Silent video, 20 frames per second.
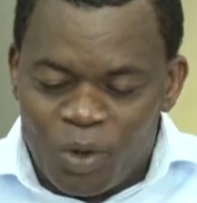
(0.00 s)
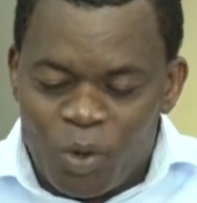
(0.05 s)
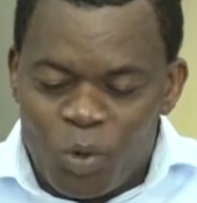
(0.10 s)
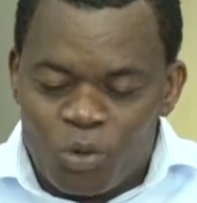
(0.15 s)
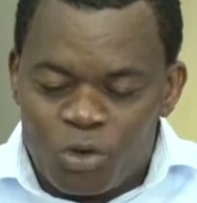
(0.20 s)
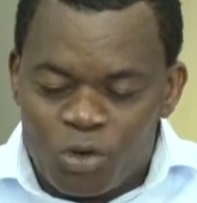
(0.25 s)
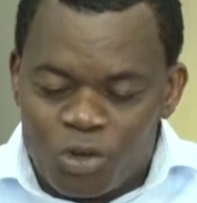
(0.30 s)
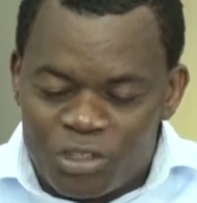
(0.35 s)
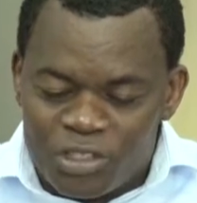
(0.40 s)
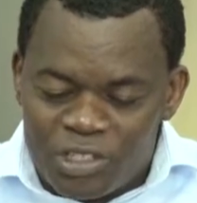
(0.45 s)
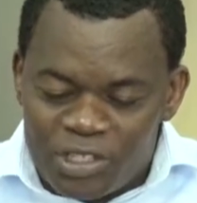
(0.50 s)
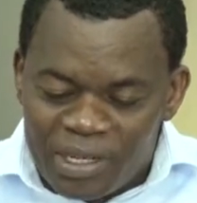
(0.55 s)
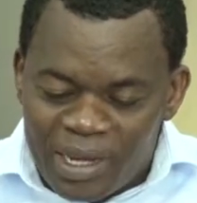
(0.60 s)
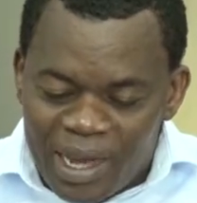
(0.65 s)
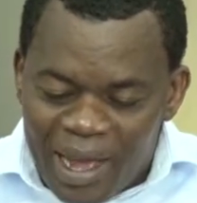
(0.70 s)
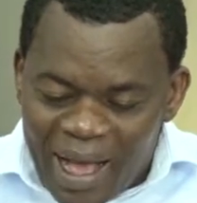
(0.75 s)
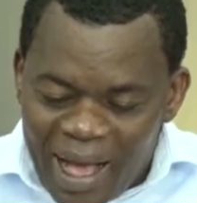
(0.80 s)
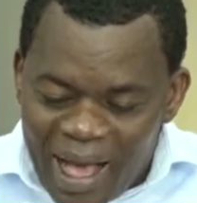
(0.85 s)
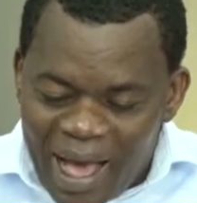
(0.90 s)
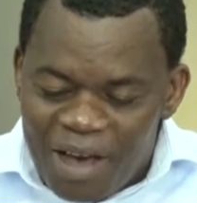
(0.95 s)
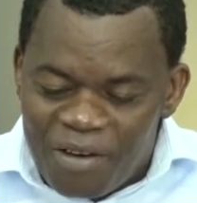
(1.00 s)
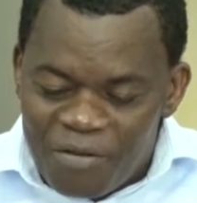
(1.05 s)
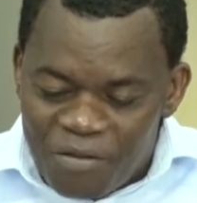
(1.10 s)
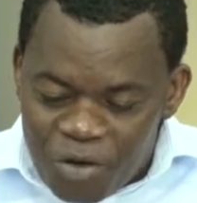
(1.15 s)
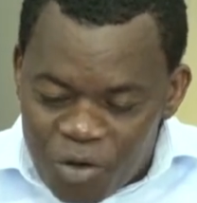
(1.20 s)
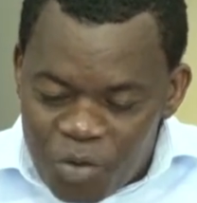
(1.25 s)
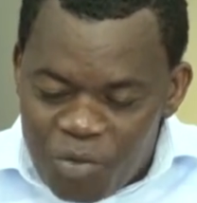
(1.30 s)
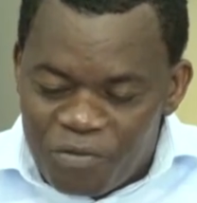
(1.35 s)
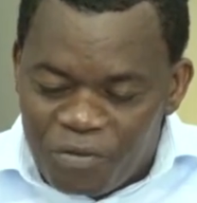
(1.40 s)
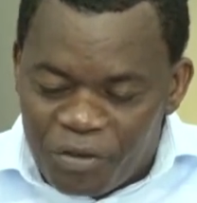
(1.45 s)
will not have
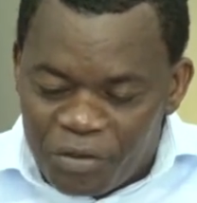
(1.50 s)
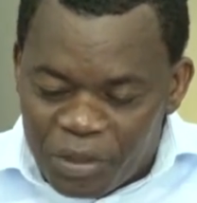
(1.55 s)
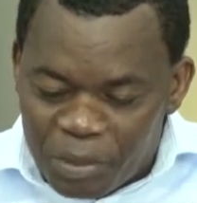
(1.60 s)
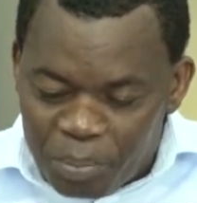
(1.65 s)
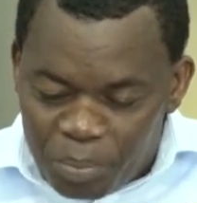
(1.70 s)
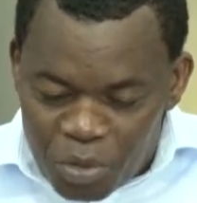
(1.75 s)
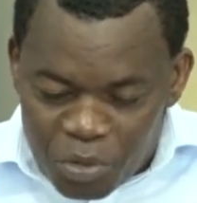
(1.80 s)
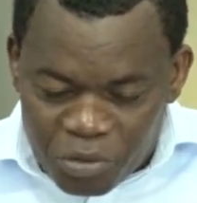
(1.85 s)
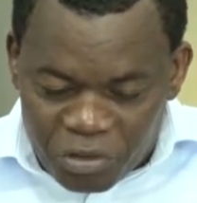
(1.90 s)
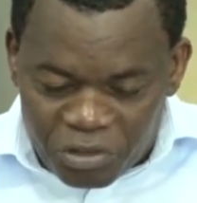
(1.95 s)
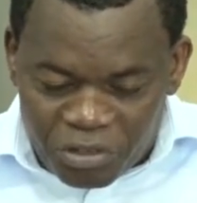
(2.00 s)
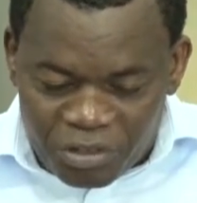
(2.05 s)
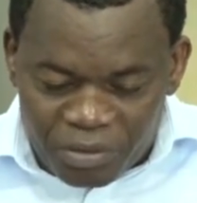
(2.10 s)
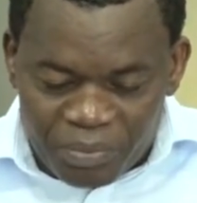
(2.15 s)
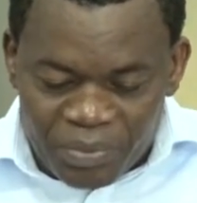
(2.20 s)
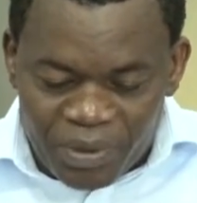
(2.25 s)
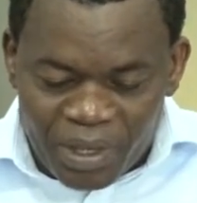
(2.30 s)
room for the books